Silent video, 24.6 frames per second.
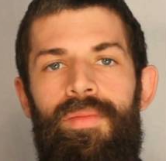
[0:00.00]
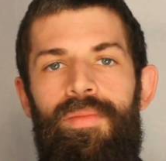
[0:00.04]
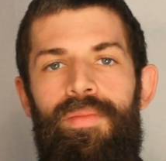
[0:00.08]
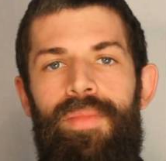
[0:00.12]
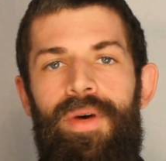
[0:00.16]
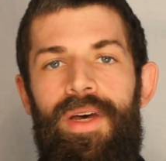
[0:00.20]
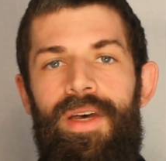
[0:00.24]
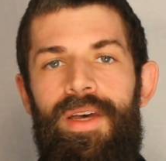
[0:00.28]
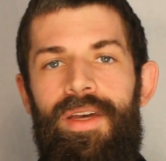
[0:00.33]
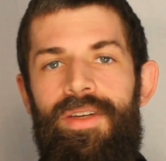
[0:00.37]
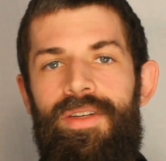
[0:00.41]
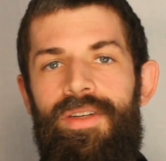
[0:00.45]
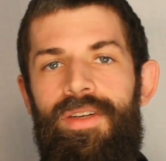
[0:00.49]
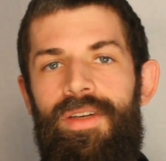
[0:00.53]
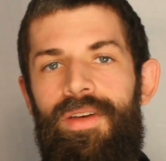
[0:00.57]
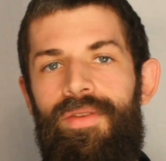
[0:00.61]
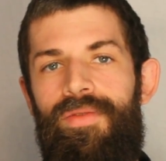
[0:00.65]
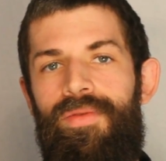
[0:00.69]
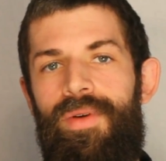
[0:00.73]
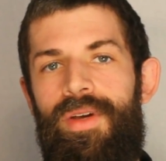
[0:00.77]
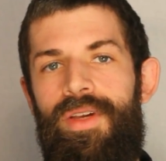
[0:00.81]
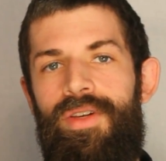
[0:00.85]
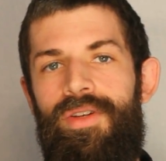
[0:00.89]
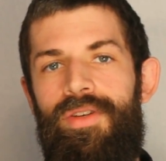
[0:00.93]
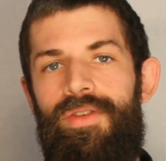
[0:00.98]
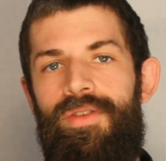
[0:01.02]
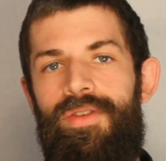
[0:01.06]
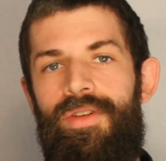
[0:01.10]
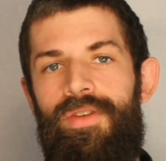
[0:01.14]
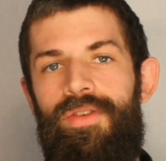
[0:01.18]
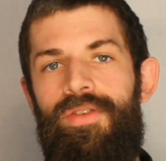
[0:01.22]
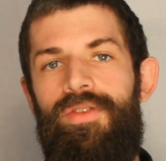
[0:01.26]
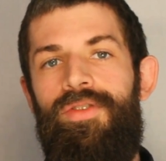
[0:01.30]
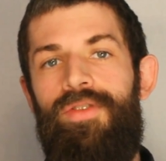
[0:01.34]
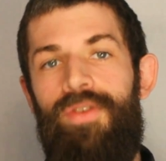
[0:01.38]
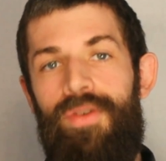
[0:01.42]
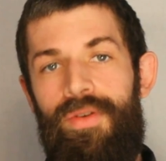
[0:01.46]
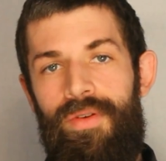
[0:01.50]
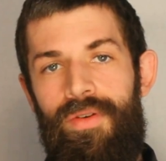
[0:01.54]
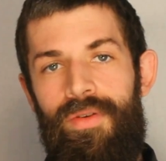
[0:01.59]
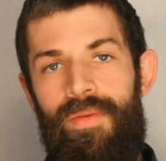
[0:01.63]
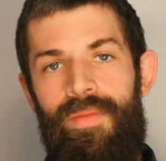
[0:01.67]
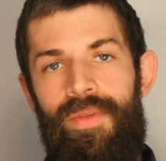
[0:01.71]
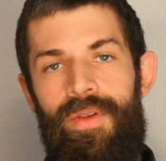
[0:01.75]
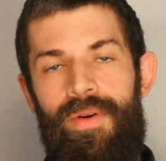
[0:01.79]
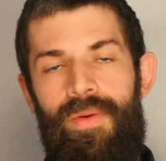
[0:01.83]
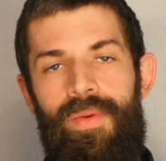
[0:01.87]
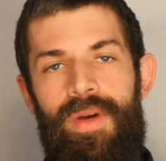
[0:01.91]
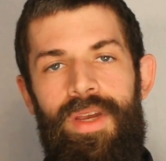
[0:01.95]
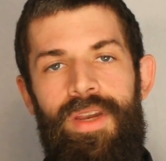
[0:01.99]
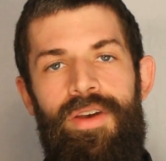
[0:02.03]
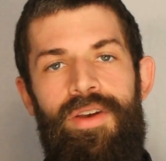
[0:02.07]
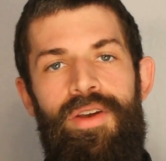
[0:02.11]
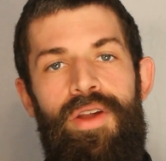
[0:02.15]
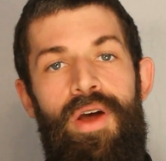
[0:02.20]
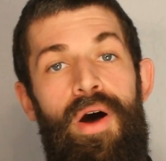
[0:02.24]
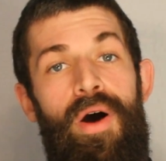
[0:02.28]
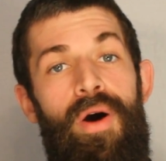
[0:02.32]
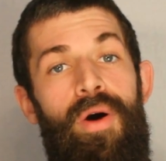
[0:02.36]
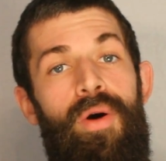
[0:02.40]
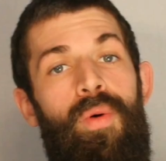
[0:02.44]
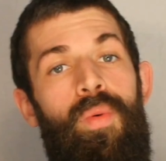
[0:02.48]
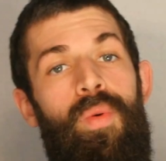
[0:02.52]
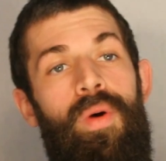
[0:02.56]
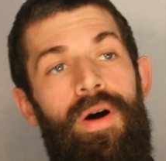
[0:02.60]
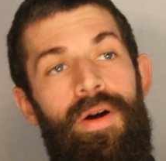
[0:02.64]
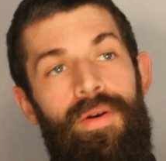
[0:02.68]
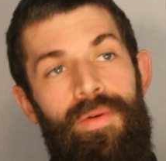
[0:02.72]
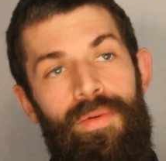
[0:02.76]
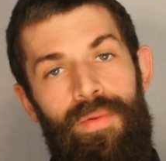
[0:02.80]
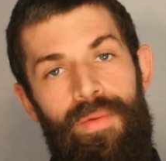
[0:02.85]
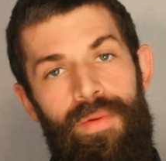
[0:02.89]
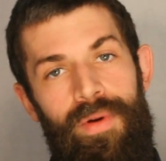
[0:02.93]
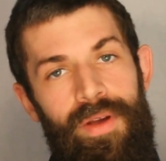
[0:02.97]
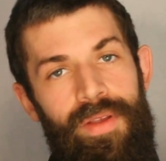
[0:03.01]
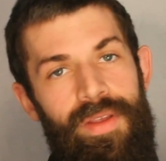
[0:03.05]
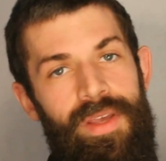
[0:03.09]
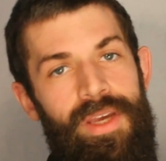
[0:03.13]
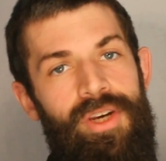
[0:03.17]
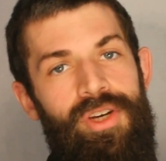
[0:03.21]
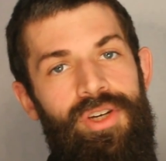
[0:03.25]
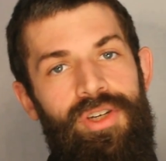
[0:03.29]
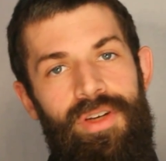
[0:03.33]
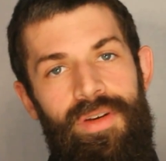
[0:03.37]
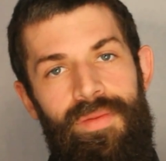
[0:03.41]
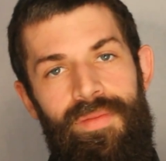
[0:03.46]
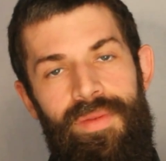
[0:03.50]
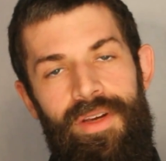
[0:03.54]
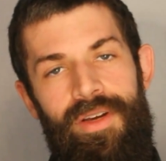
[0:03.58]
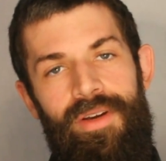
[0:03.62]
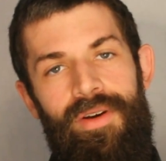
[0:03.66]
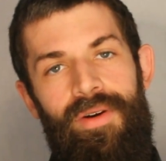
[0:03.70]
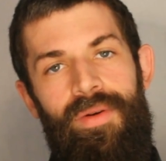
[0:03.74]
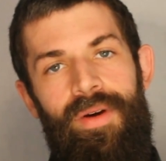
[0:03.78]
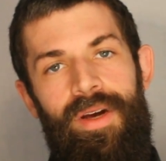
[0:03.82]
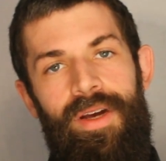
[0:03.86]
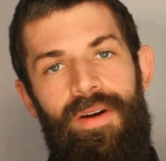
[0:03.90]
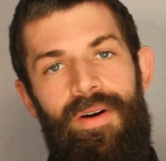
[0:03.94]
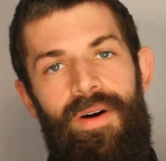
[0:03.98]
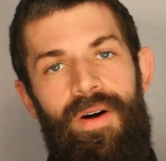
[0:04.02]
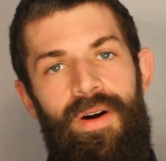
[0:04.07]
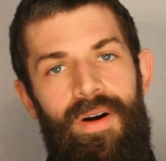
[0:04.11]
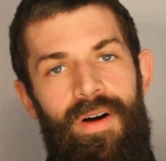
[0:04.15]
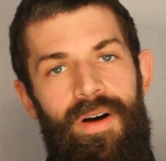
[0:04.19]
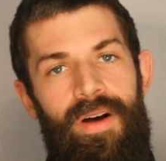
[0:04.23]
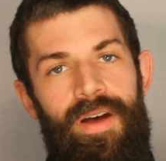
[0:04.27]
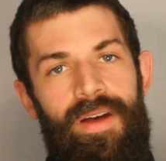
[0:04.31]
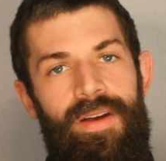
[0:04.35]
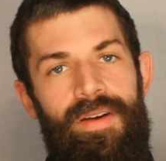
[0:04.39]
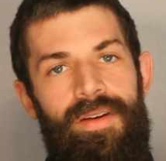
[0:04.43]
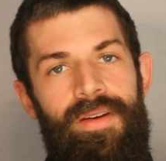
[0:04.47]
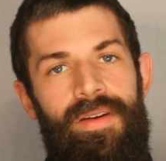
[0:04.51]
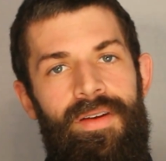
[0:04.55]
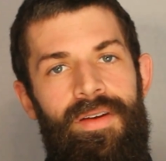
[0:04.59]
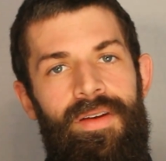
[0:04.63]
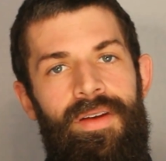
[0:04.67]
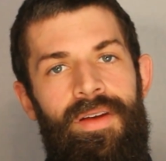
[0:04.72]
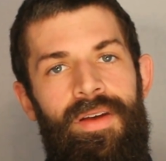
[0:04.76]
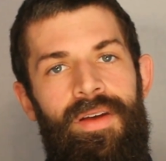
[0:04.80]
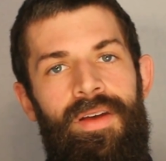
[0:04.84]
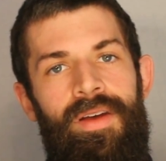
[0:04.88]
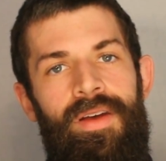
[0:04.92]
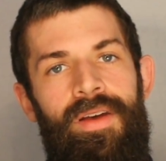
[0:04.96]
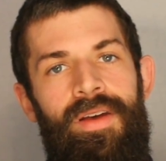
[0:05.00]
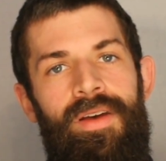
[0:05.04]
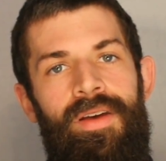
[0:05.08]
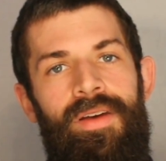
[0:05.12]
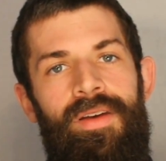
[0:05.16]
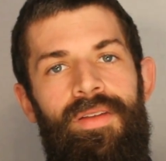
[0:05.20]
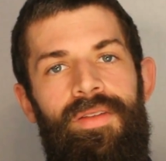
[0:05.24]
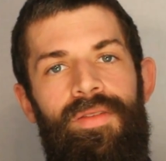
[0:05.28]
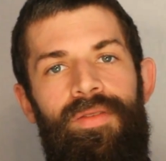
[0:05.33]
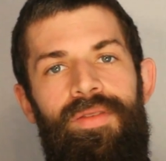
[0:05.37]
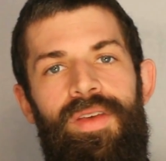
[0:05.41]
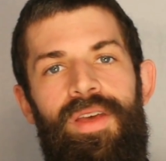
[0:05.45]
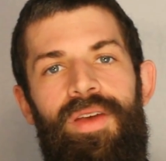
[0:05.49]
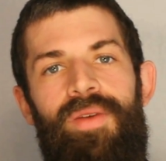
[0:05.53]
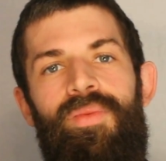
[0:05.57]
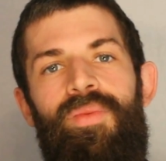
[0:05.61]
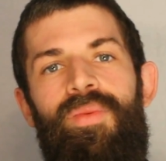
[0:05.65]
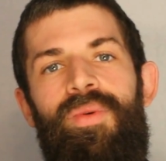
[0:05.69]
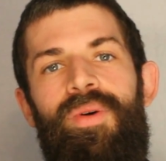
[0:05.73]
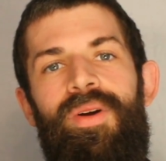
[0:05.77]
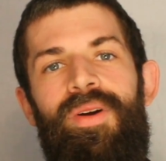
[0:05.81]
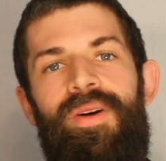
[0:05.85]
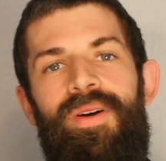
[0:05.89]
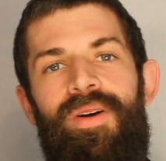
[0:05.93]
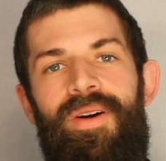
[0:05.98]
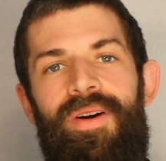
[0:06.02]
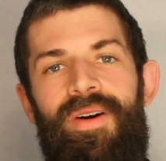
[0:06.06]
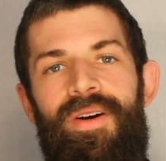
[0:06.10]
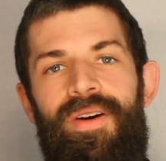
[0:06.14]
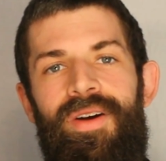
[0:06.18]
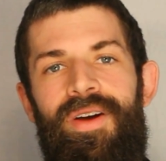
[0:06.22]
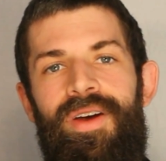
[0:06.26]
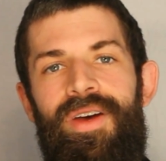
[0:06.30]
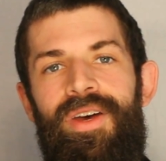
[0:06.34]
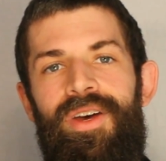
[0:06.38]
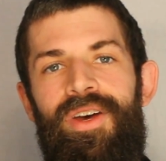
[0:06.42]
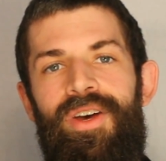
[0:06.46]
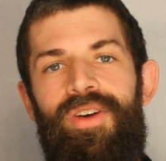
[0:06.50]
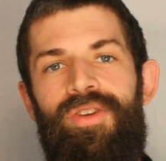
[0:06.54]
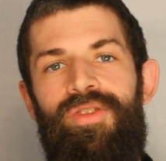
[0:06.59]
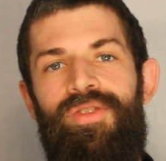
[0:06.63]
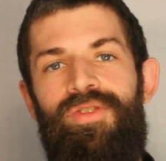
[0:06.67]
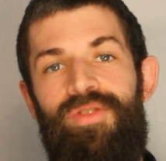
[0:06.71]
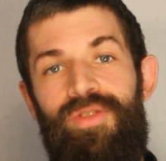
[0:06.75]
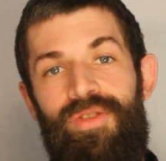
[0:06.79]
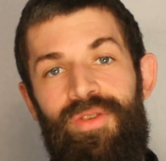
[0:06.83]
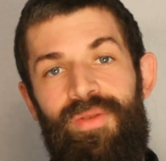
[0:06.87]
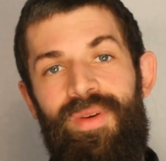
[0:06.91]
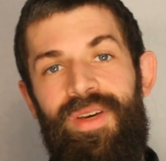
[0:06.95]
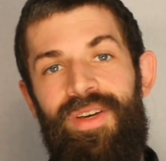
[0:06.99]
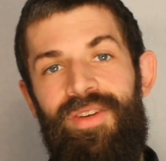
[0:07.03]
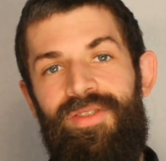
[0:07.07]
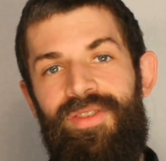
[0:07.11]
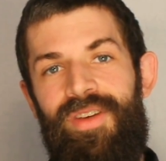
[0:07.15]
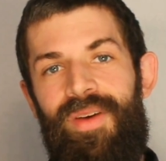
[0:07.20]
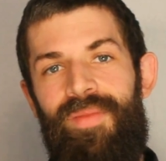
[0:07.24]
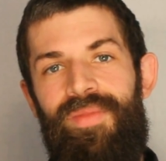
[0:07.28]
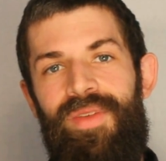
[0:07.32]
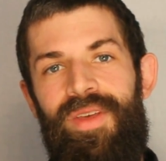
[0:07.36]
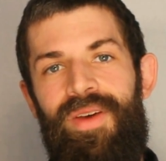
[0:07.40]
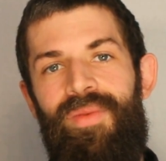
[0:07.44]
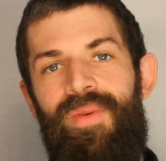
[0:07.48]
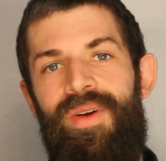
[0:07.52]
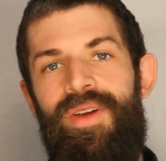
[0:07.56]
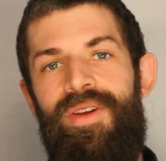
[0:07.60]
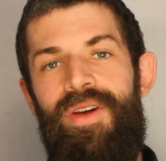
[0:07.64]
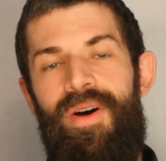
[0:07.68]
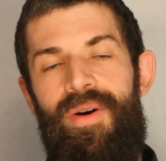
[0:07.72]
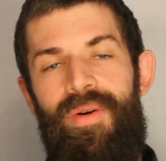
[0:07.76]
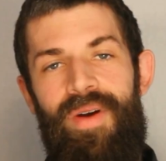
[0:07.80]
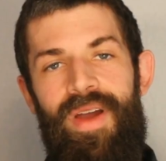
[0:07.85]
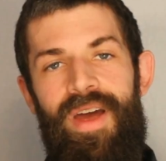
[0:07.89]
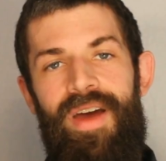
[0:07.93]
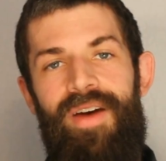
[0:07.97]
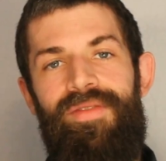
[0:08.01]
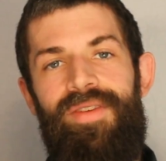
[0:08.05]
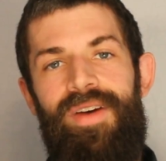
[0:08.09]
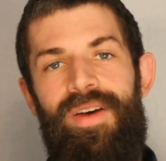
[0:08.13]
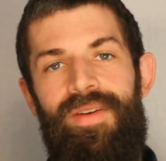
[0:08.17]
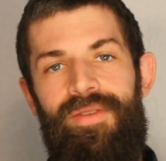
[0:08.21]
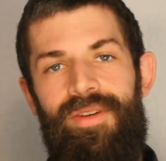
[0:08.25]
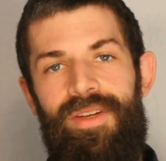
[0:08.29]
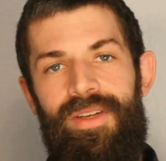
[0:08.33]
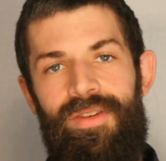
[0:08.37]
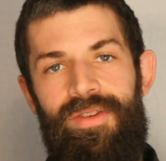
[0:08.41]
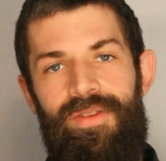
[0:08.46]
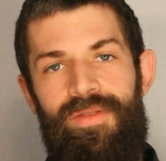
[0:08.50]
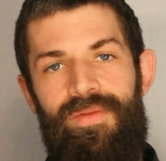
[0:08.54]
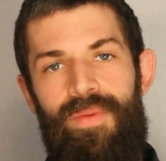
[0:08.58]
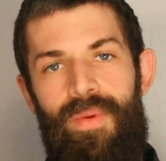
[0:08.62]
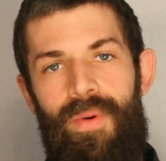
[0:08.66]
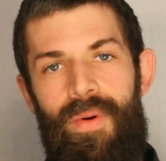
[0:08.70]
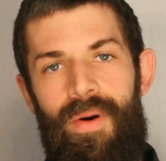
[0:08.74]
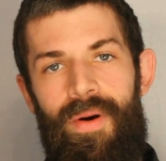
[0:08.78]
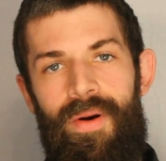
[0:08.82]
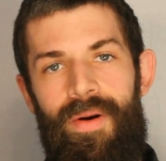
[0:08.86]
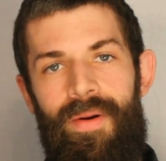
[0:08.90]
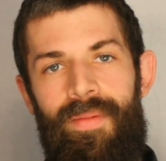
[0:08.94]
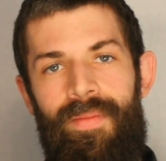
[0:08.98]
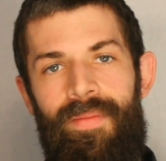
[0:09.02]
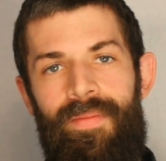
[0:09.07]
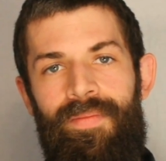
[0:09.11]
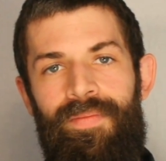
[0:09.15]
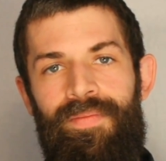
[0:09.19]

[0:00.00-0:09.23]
But if we just assume that we know what really should be going on, then we are assuming something we don't have evidence for.